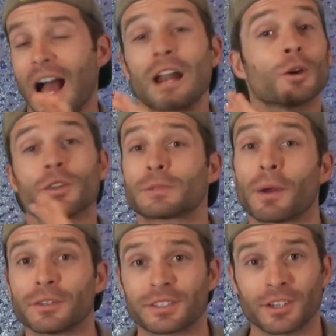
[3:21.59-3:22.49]
I don't know what the
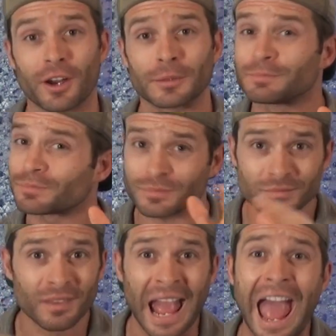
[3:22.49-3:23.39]
spices are.
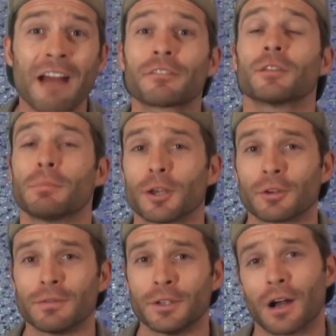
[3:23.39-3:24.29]
After the beer
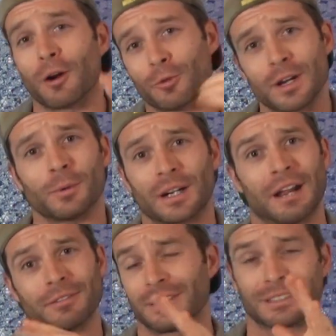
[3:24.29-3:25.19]
review, I'll read
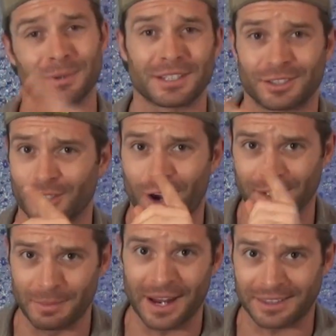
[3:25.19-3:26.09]
whatever those spices are
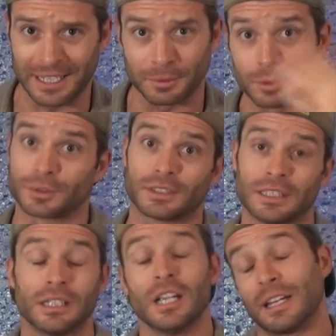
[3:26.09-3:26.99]
on the back label. We'll
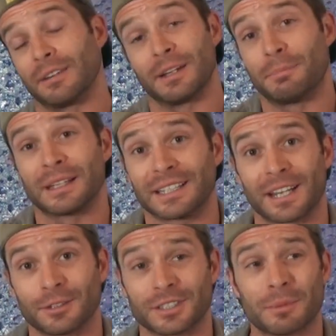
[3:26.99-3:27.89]
see if I picked any
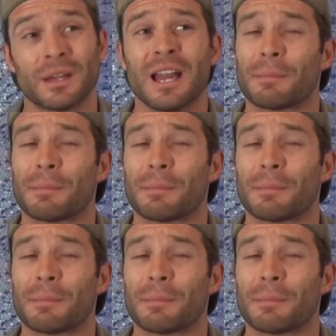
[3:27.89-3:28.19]
of those up.